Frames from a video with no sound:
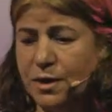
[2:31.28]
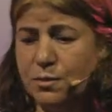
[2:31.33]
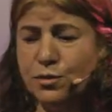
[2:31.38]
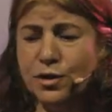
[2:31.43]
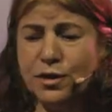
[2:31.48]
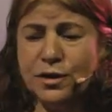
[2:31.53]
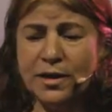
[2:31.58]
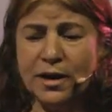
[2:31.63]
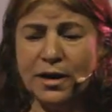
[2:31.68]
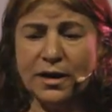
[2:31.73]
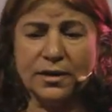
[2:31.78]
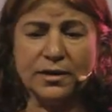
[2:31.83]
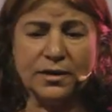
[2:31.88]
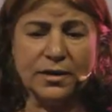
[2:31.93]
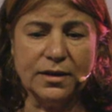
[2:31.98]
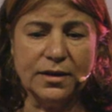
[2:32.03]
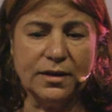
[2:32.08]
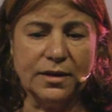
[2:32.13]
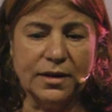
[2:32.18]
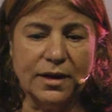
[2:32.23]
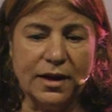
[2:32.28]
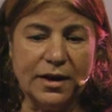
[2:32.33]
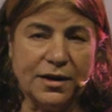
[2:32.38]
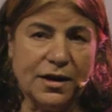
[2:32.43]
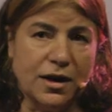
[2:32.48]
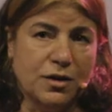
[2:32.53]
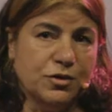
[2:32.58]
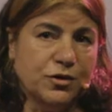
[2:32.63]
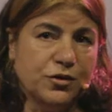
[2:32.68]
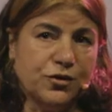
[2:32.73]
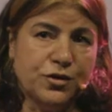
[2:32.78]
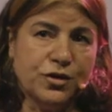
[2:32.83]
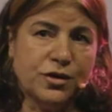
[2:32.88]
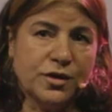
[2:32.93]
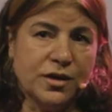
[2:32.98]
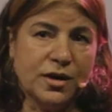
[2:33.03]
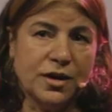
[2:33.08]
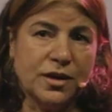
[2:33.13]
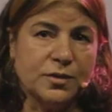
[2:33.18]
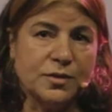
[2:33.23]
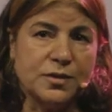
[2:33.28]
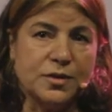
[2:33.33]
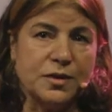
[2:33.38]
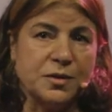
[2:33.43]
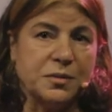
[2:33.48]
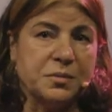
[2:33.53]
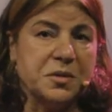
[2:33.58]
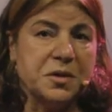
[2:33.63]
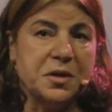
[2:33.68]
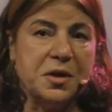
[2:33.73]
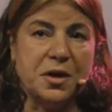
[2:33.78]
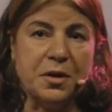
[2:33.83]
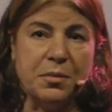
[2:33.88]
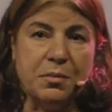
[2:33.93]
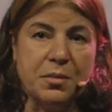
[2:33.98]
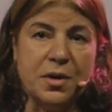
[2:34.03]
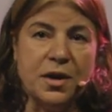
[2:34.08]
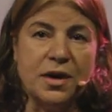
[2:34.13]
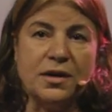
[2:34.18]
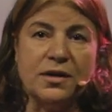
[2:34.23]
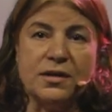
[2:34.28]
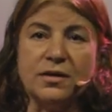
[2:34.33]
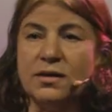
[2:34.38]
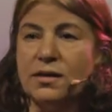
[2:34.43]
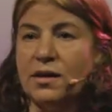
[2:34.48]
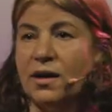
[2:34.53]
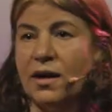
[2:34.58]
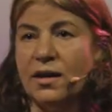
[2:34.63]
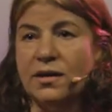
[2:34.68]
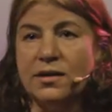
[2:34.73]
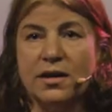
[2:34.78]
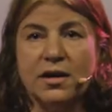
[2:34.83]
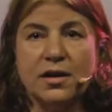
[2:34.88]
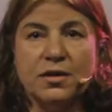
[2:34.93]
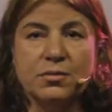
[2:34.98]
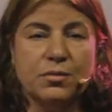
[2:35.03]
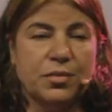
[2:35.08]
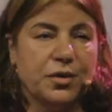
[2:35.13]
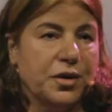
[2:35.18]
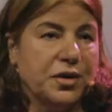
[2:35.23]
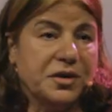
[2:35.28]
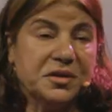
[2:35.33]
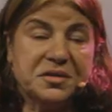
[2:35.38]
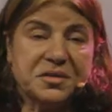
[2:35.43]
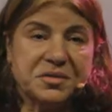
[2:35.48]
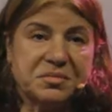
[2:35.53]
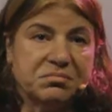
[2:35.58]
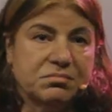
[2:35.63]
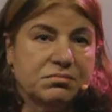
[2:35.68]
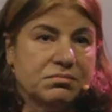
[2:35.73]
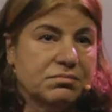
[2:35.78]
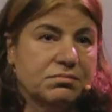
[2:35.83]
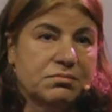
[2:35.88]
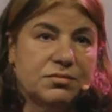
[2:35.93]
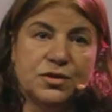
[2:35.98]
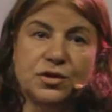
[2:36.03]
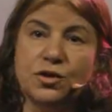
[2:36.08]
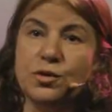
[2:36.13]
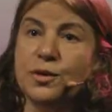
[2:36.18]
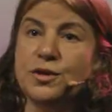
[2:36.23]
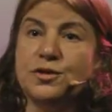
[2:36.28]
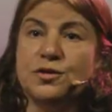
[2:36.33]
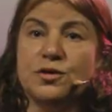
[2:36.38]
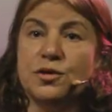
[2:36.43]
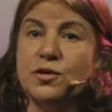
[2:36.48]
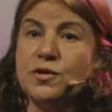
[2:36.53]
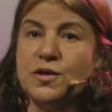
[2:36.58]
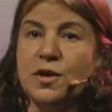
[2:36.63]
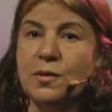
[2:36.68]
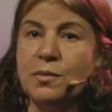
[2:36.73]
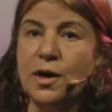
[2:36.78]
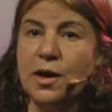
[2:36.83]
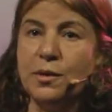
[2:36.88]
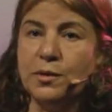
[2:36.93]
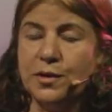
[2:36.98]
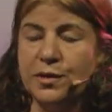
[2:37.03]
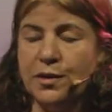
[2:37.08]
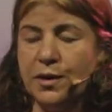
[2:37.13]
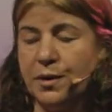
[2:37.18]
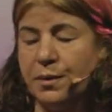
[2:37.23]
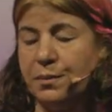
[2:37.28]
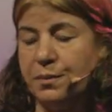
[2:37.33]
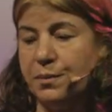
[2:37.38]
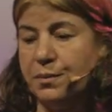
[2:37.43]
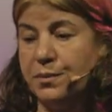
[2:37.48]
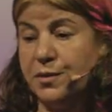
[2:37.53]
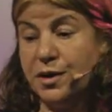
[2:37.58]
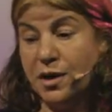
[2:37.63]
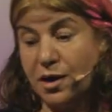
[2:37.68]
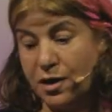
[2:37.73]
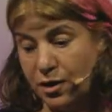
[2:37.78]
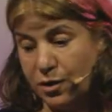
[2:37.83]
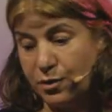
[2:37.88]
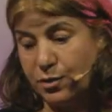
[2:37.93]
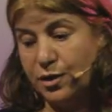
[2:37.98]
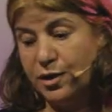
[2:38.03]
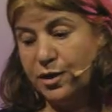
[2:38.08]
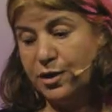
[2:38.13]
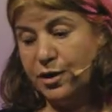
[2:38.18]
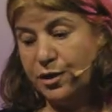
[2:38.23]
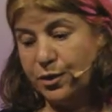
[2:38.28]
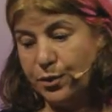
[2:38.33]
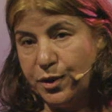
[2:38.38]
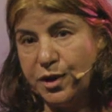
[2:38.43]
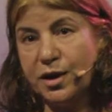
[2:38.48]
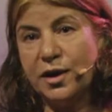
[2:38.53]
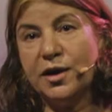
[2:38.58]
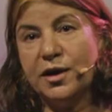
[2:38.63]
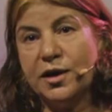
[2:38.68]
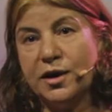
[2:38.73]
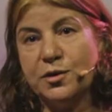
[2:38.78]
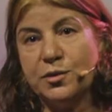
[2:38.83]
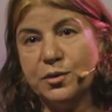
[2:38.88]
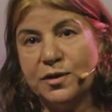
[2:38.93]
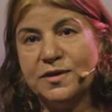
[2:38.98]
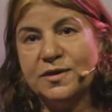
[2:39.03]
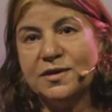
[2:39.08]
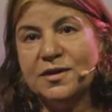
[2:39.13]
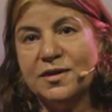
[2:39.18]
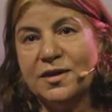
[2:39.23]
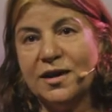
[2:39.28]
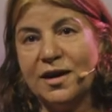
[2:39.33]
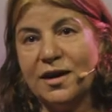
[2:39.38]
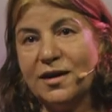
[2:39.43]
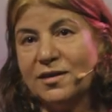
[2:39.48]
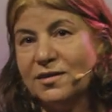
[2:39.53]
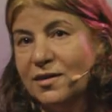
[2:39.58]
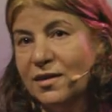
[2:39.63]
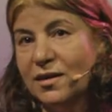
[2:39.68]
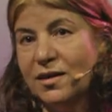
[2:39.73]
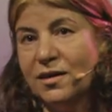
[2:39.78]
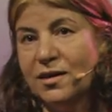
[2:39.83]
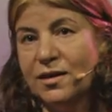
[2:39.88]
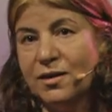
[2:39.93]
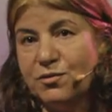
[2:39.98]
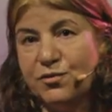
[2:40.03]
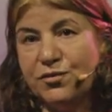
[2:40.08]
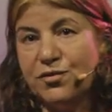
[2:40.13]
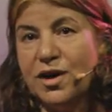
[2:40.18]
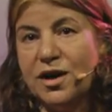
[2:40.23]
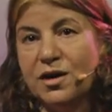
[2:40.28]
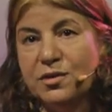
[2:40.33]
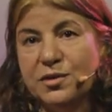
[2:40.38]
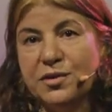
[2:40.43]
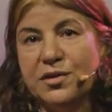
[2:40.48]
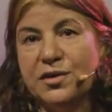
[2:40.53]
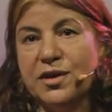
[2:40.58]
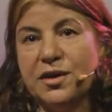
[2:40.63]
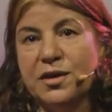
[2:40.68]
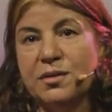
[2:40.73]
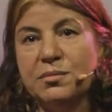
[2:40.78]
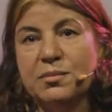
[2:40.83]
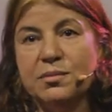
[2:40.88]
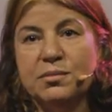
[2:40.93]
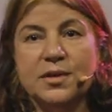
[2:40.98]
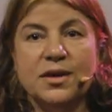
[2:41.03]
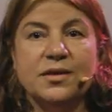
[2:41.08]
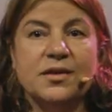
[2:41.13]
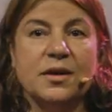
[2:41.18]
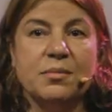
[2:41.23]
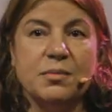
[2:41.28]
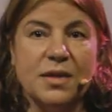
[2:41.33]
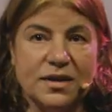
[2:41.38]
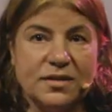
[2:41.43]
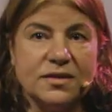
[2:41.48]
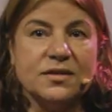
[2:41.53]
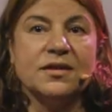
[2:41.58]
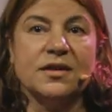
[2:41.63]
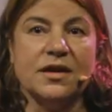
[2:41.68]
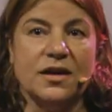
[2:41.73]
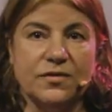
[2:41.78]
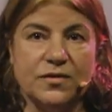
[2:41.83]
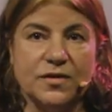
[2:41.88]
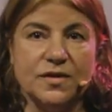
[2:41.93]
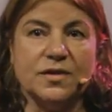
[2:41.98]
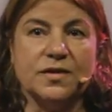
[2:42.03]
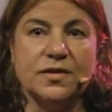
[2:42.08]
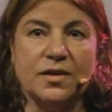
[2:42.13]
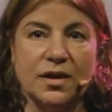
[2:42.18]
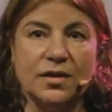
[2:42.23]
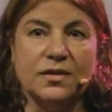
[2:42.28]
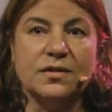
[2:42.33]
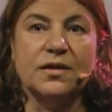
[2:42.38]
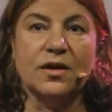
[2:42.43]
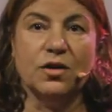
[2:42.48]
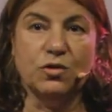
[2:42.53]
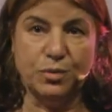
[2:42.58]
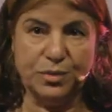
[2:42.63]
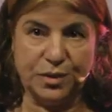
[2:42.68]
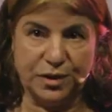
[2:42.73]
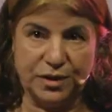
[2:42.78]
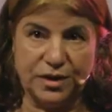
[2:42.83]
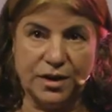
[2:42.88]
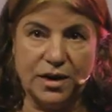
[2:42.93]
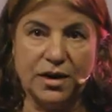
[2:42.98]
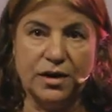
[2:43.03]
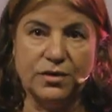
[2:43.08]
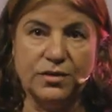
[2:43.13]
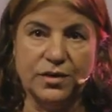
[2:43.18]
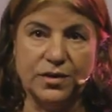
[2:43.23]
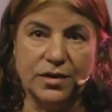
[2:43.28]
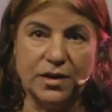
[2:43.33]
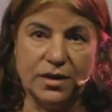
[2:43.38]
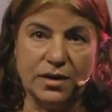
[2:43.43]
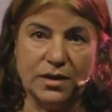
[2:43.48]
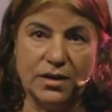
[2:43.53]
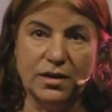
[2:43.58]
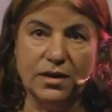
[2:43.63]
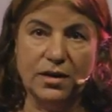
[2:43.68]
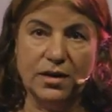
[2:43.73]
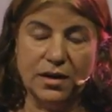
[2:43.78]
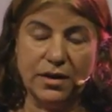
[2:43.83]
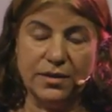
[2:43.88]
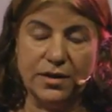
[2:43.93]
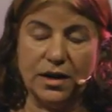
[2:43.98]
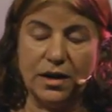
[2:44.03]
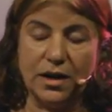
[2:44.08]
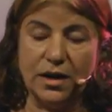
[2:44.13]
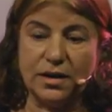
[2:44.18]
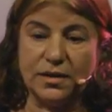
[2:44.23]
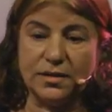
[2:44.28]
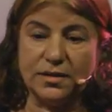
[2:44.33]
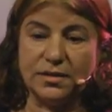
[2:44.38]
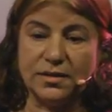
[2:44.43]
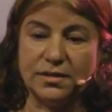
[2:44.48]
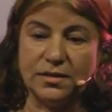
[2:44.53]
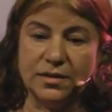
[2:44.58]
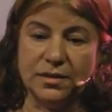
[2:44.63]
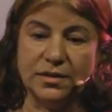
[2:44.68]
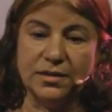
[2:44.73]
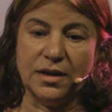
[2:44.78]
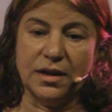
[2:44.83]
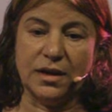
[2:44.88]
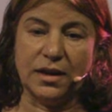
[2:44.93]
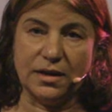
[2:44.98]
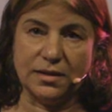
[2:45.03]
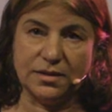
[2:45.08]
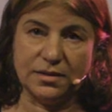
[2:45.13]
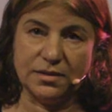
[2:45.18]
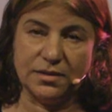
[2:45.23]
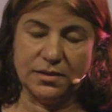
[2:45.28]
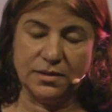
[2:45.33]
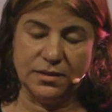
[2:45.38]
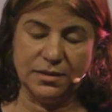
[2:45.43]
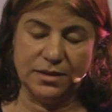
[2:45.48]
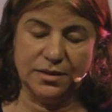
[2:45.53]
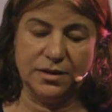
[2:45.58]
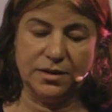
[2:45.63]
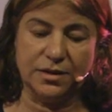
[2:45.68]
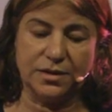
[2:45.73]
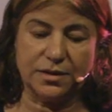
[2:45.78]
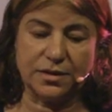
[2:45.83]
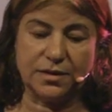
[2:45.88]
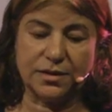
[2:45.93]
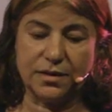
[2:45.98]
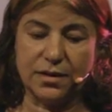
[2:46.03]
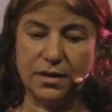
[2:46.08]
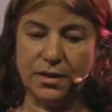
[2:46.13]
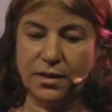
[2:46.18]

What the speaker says: More than around 4,000 men and young boys, nobody knows about them. Now we hear, we see that, found them in the mass graves that opened now in the last years.